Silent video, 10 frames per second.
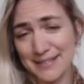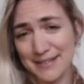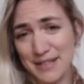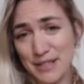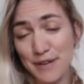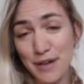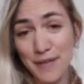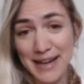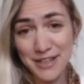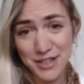sphere of
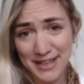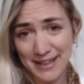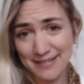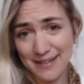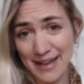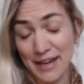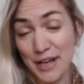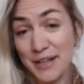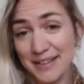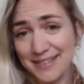energy, an
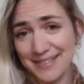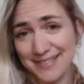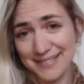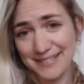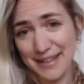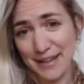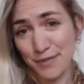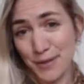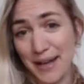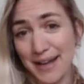earth, if
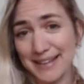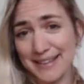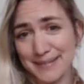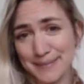you like.